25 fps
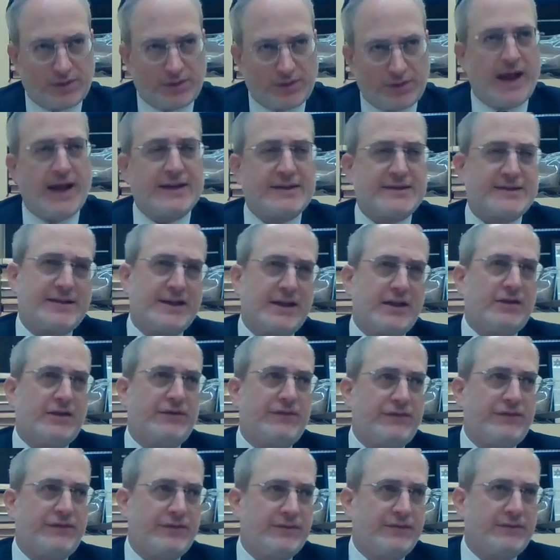Torah
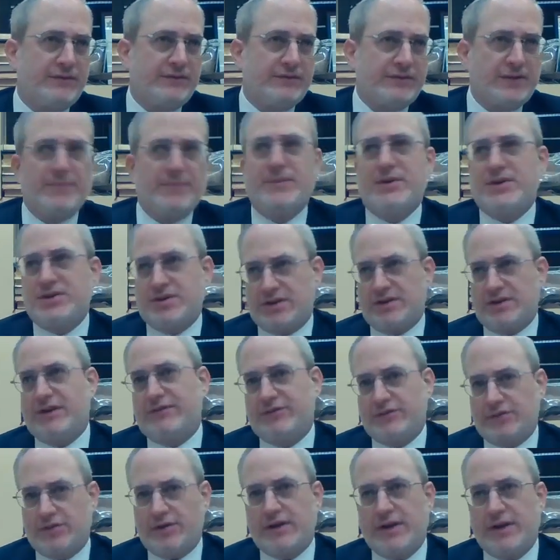itself, the mission
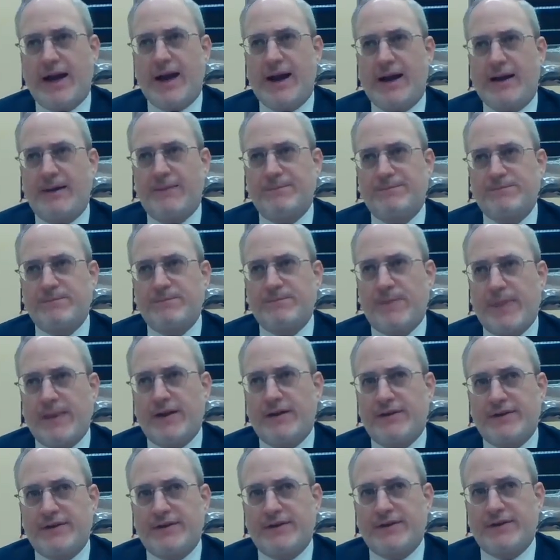of Torah,
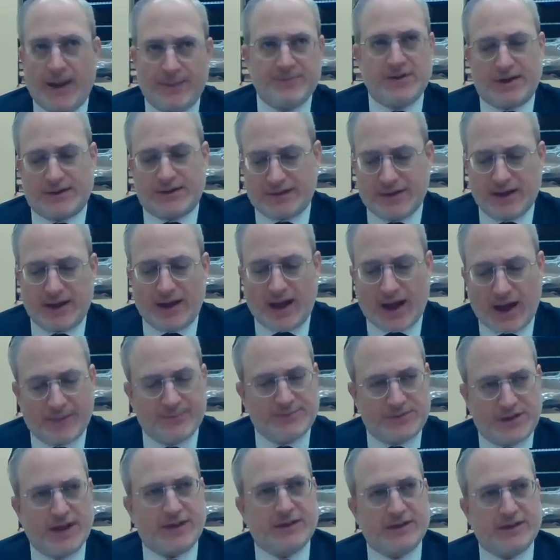the
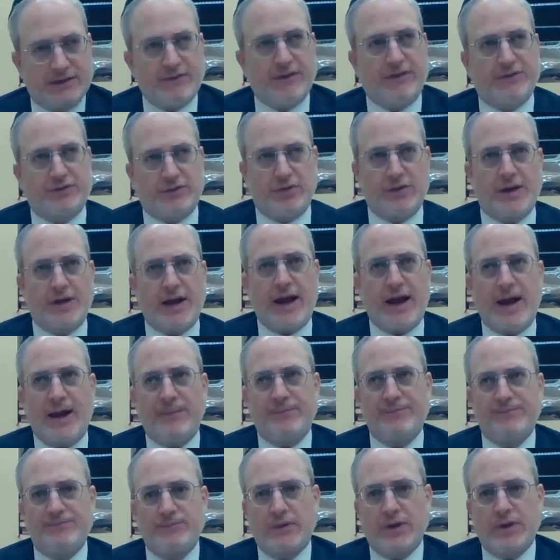objective of
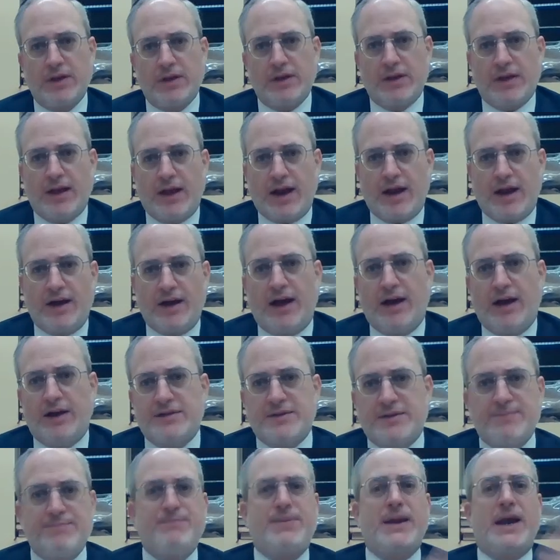Torah,
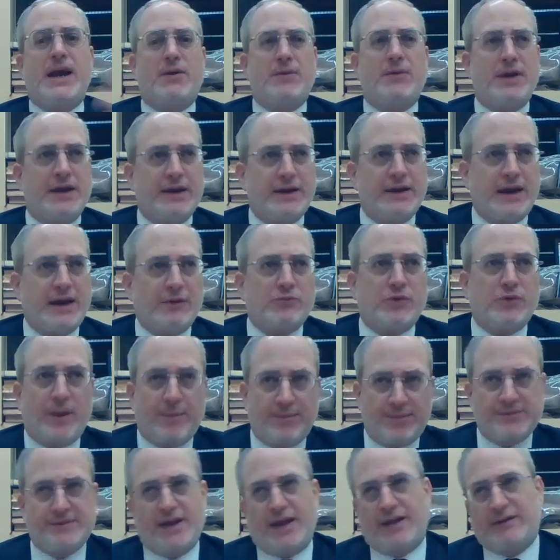us bearing and
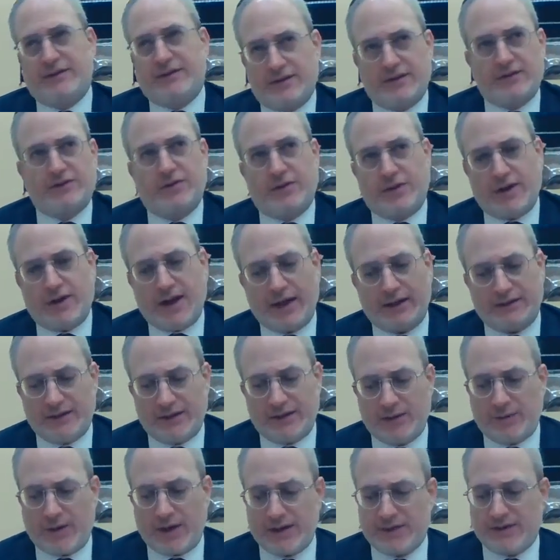representing the Torah
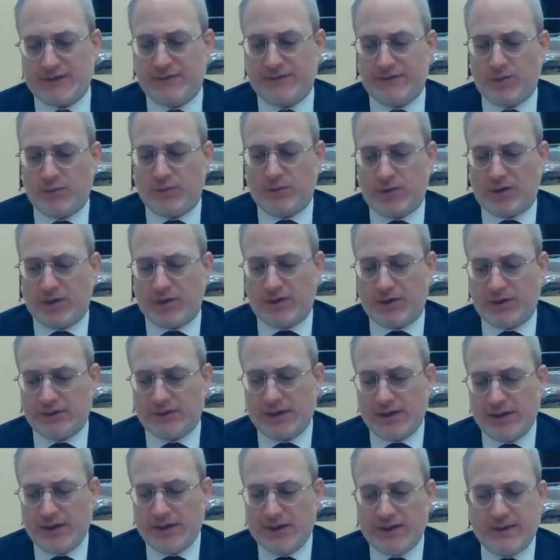to the rest of the
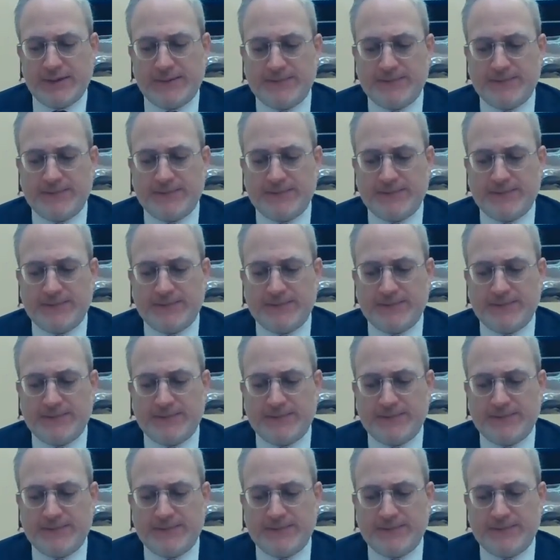world,